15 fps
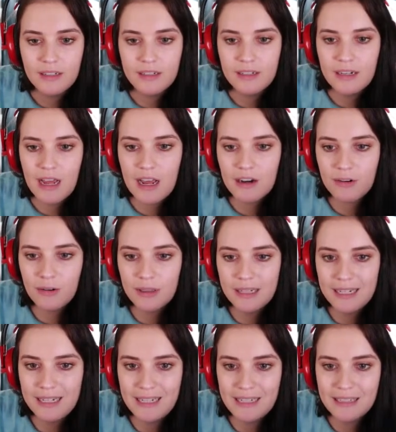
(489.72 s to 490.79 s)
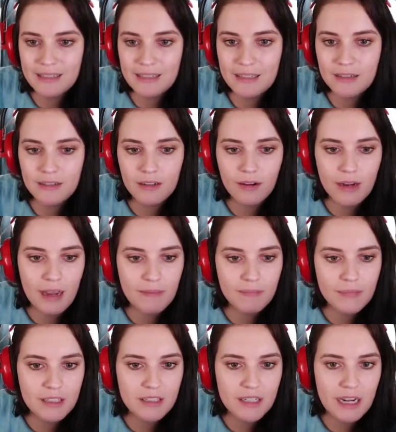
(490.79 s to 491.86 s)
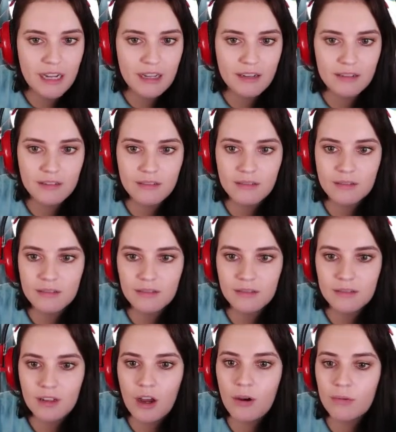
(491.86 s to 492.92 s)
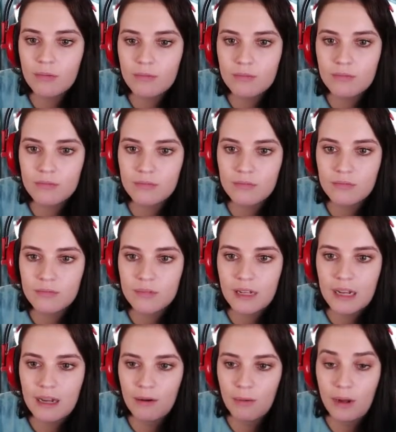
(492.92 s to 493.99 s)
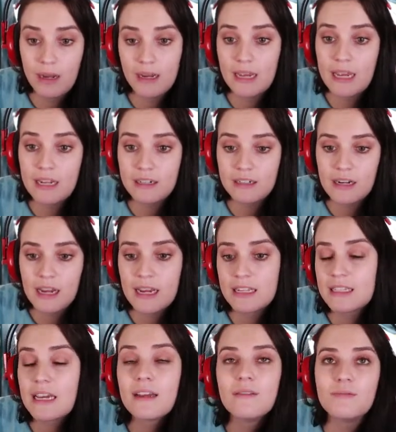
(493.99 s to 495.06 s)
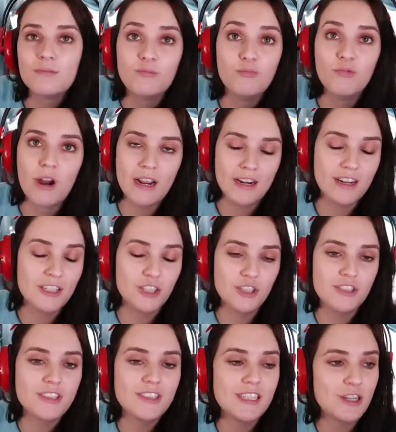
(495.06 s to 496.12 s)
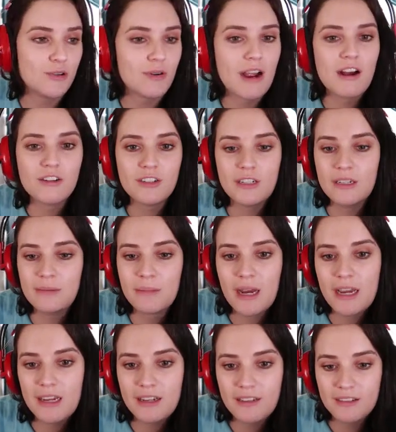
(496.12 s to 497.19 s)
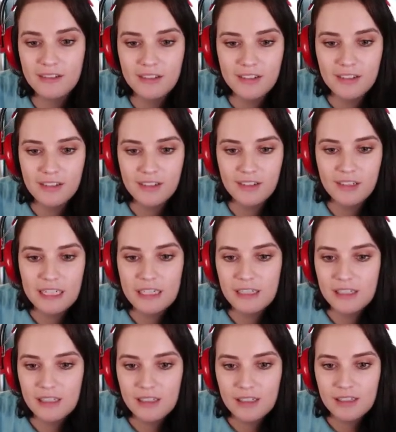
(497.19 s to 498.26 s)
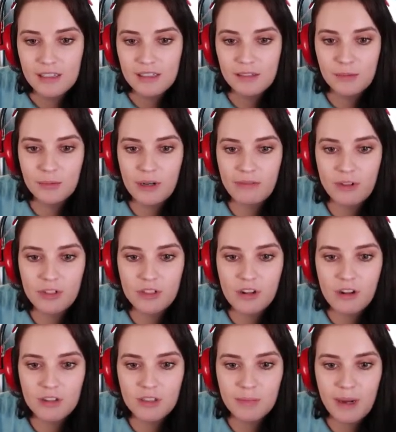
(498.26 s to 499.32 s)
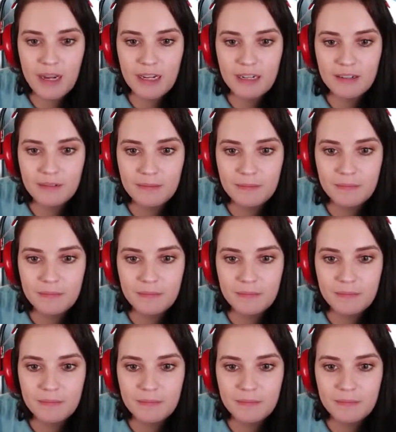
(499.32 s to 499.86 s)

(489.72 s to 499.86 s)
Not on the knees. Okay, let's take... Oh, I can't. I guess right, I shouldn't dig around in my... whatever it's called, spine.